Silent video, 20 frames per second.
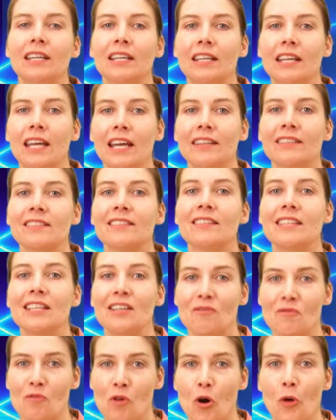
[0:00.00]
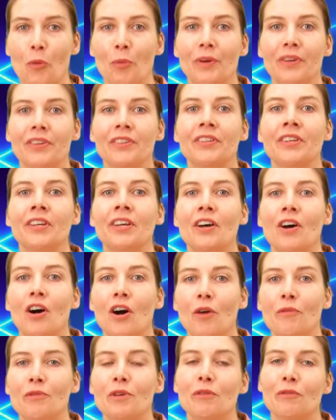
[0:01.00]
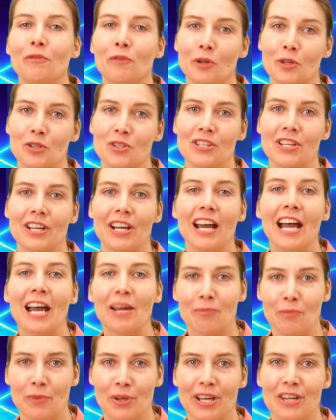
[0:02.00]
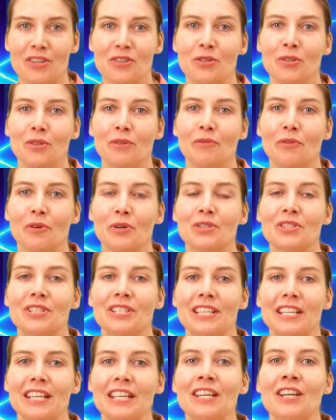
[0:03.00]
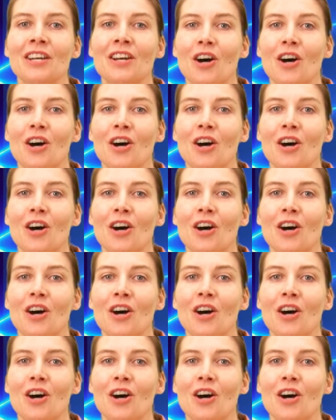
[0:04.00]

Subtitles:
get the enrollment of your first year at Monash University